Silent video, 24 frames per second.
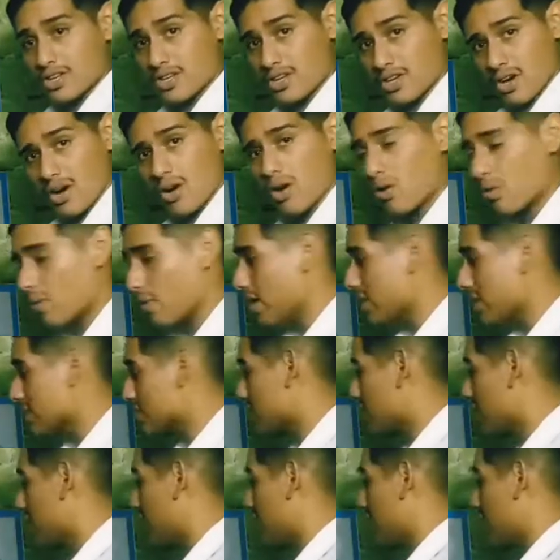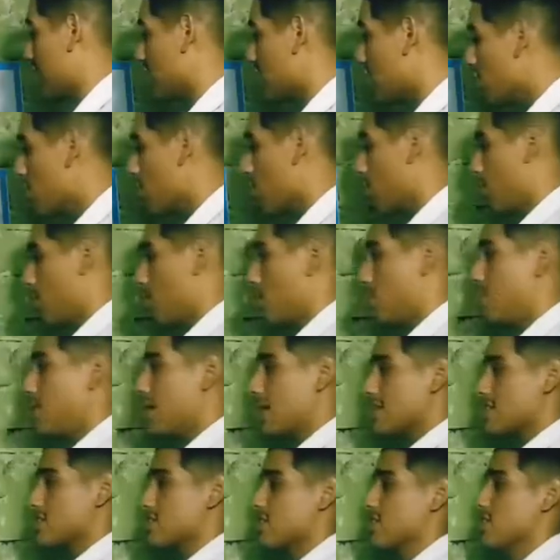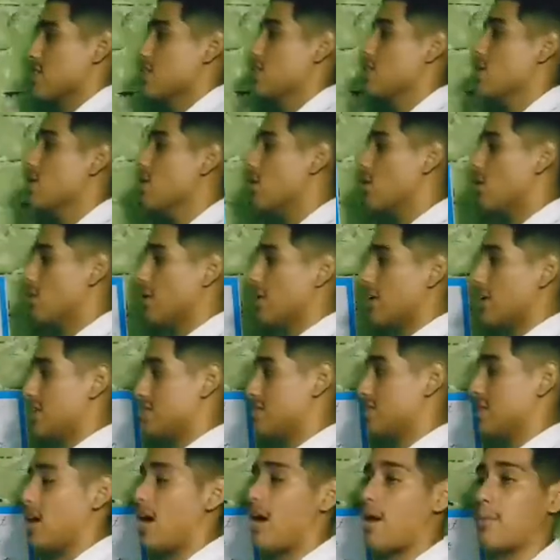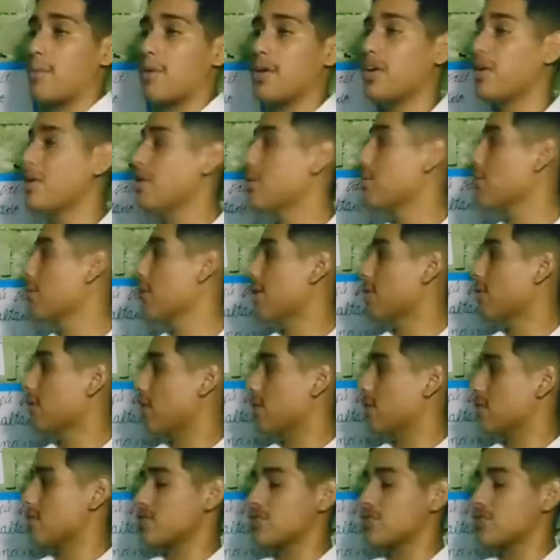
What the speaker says: Go, excellent, go. But go is in irregular.